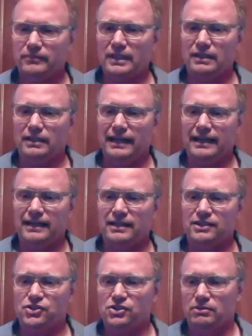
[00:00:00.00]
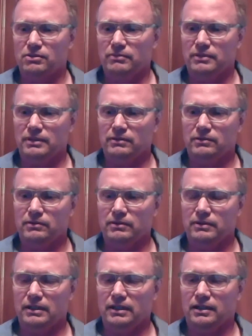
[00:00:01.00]
has
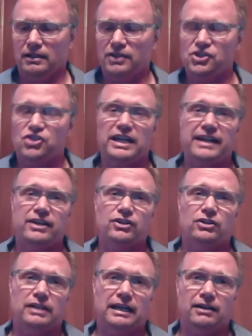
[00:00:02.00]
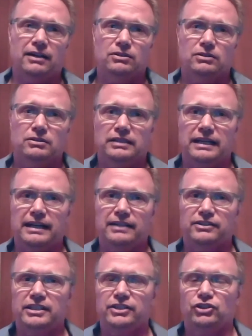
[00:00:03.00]
uh, a standard now that
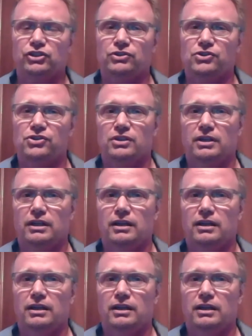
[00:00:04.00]
teachers